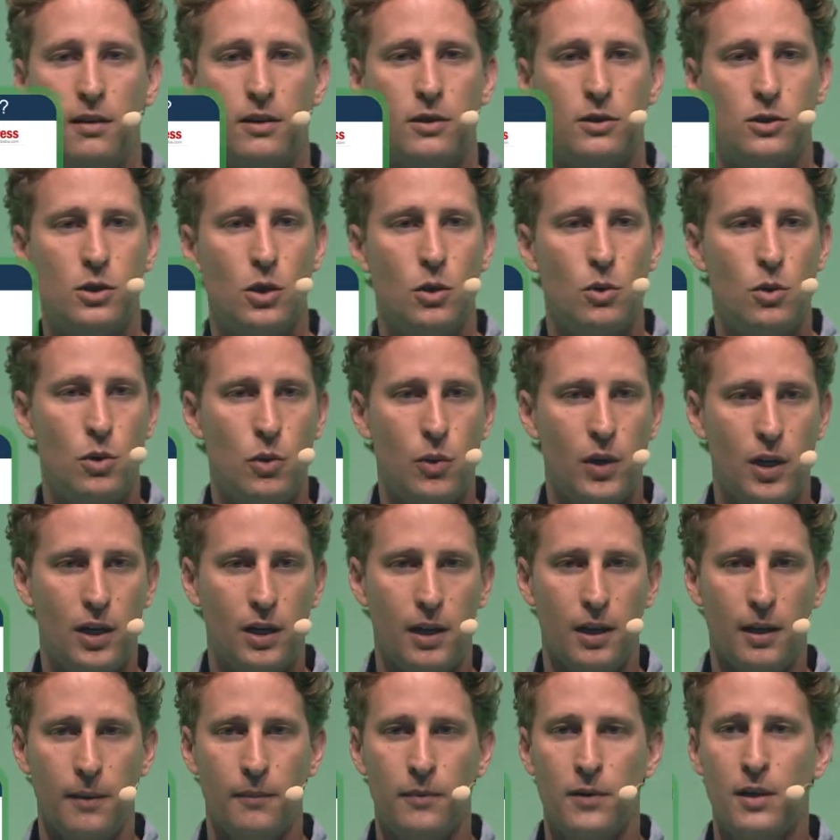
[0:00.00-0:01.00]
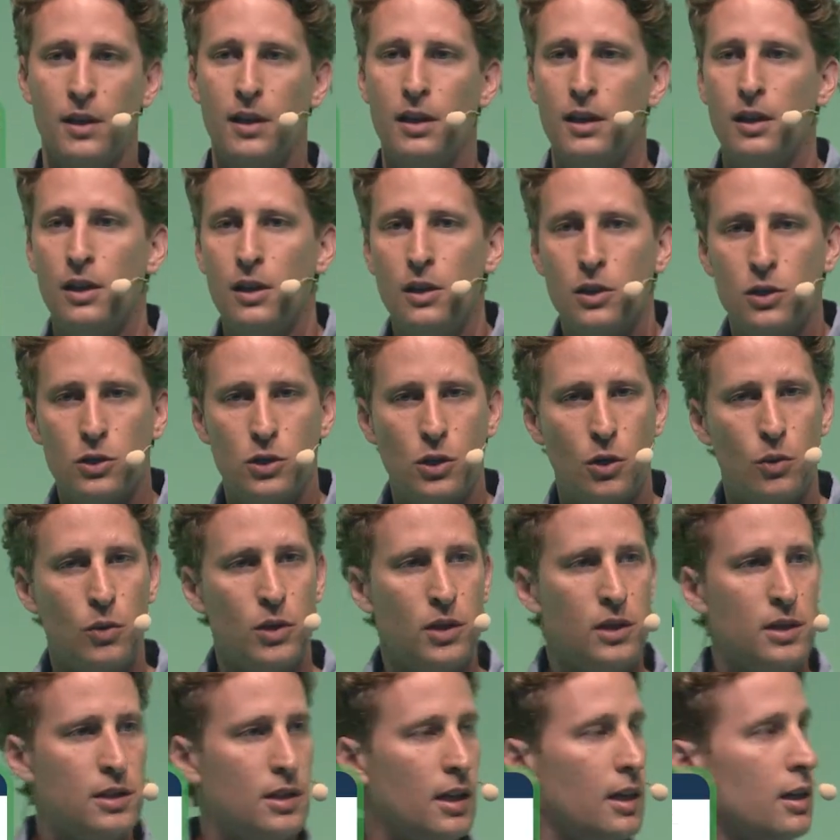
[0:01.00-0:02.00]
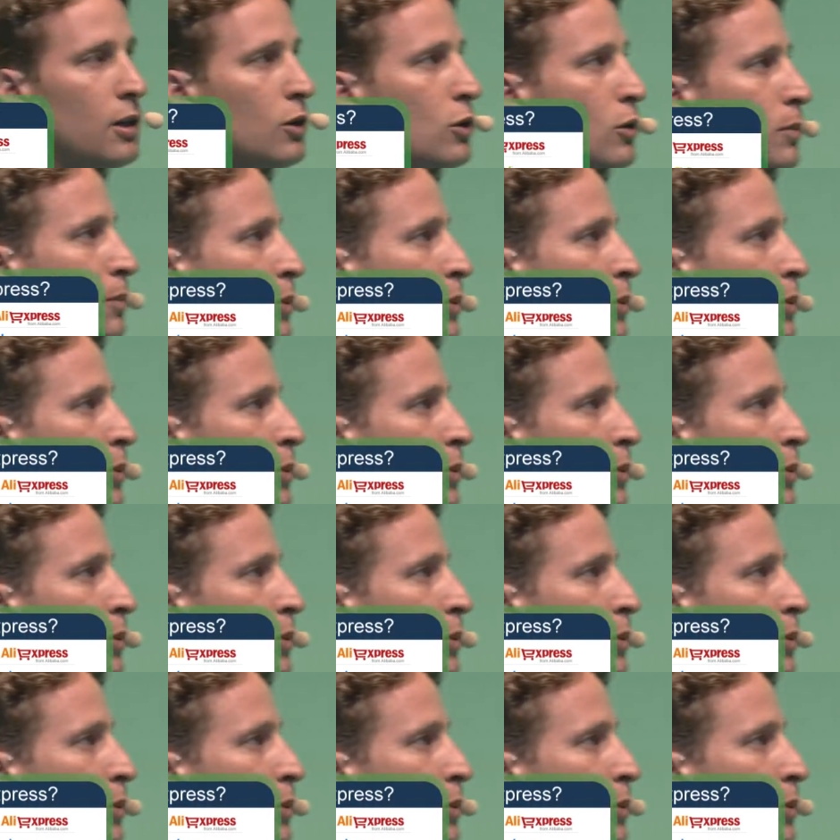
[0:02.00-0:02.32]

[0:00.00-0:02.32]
so quickly. So we decided to